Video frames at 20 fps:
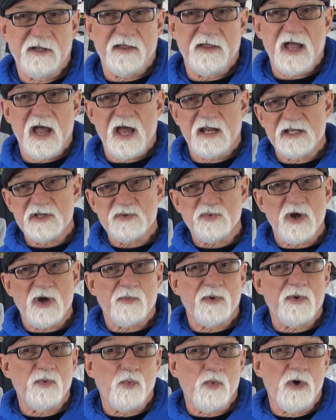of that is
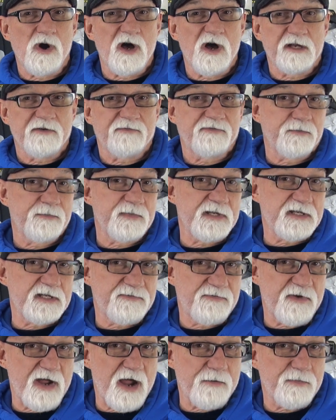what we want from
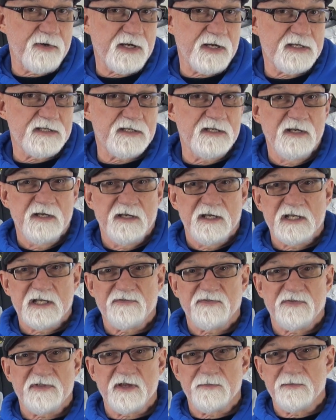these fabrics
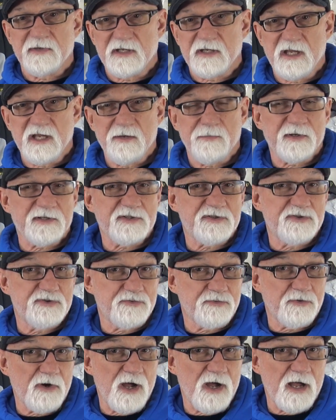is for them to keep us
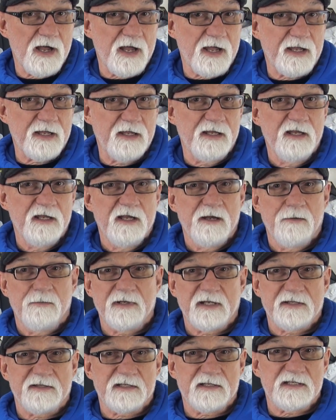dry,
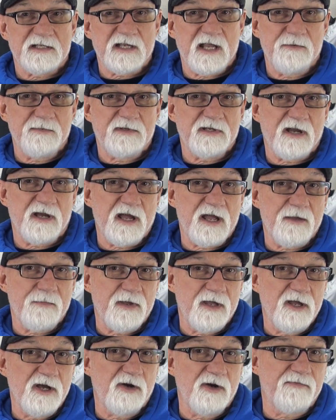but at the same time
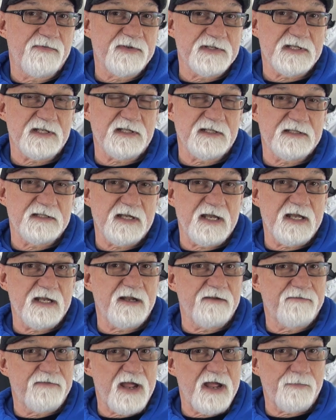help
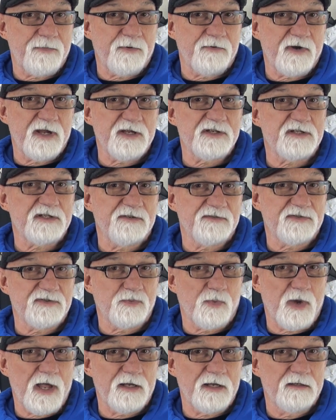facilitate evaporation of
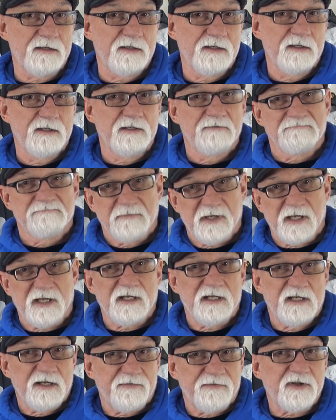sweat.
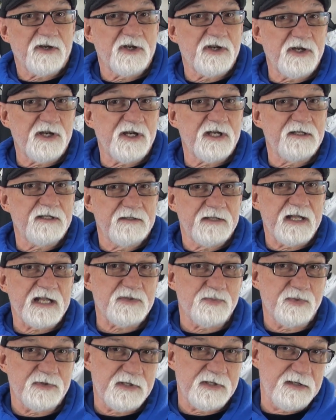Again, and if they're good,
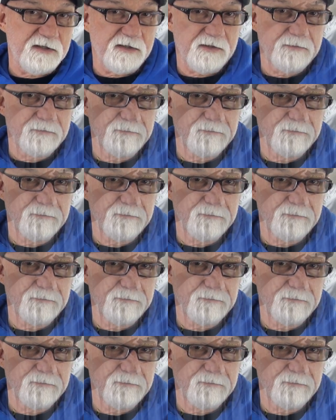that's what they do.